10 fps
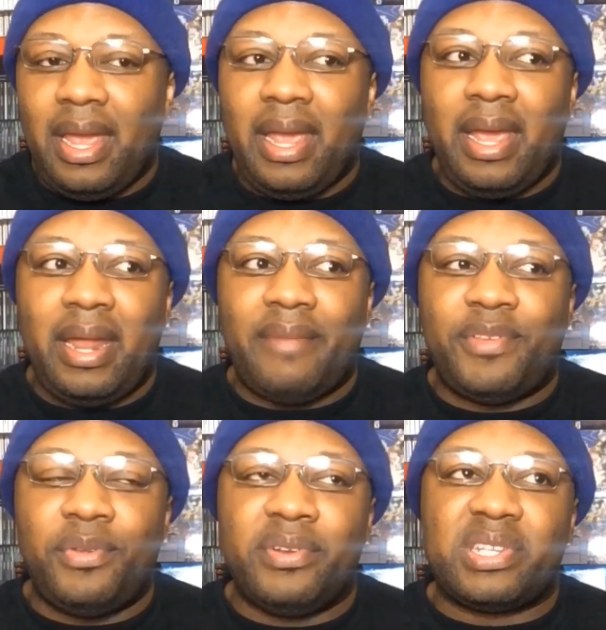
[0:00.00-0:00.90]
And a
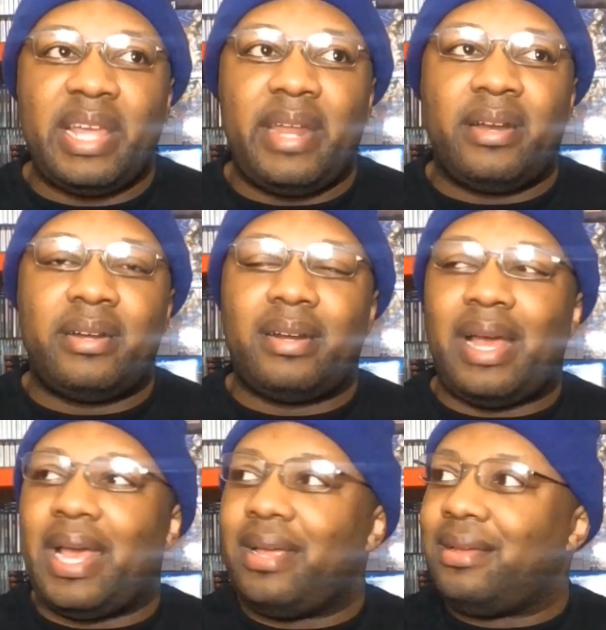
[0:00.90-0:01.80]
few years later,
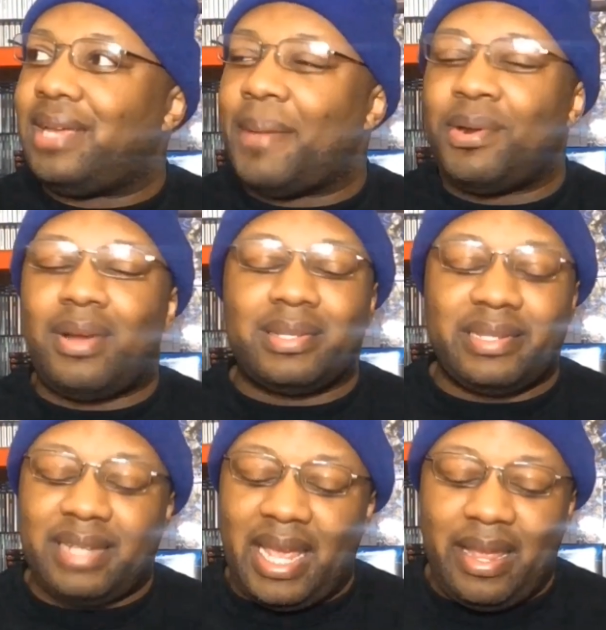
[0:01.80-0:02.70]
I came across
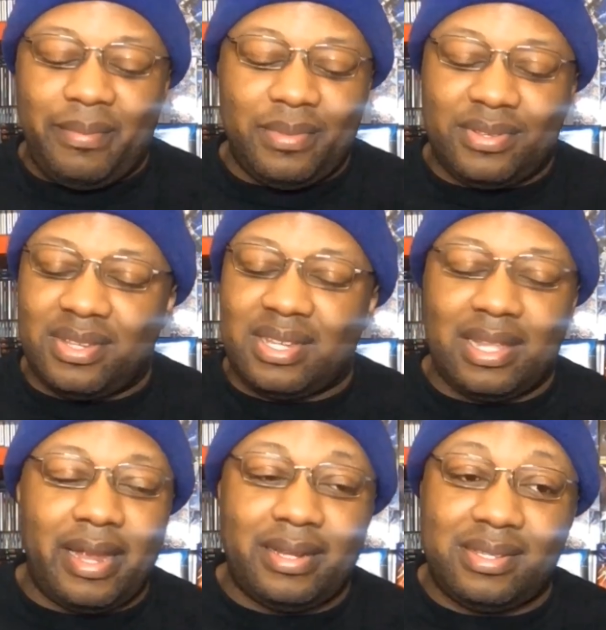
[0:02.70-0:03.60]
this game. This is
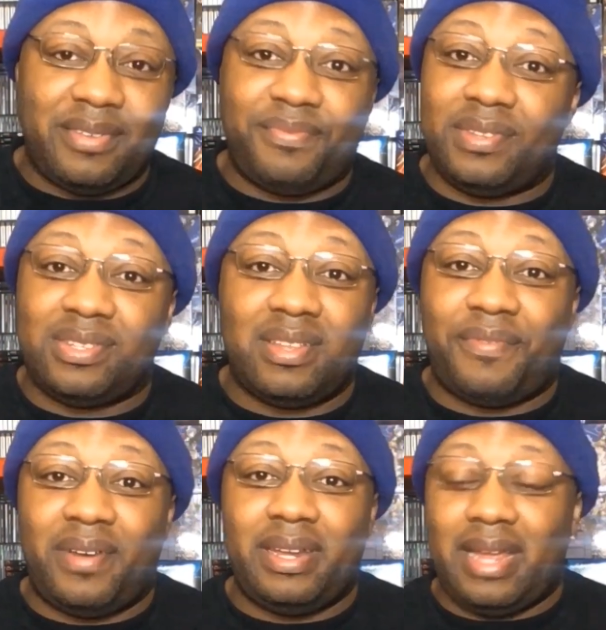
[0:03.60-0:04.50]
hilarious. This is a, this is
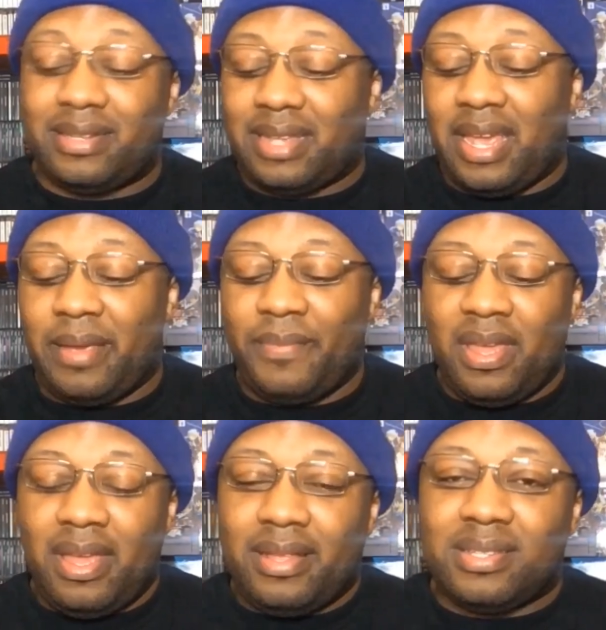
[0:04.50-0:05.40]
a funny ass game.
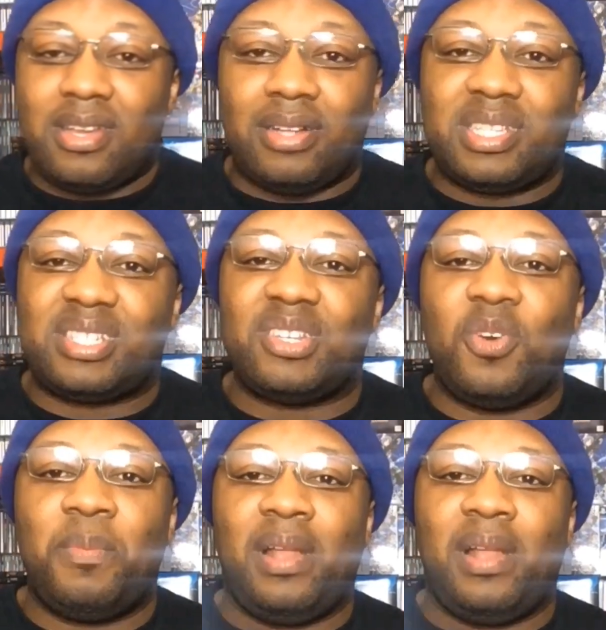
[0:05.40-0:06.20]
It's called So